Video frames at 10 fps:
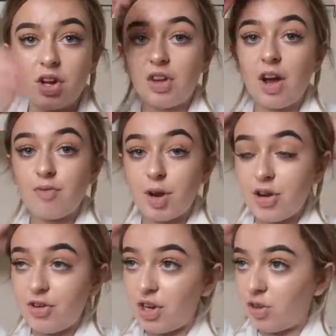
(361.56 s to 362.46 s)
because I
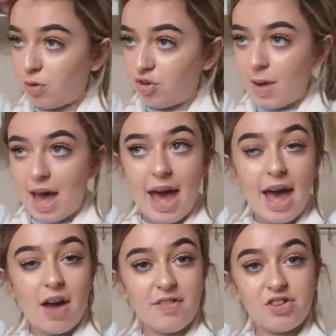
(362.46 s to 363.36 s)
really do need to wash my hair.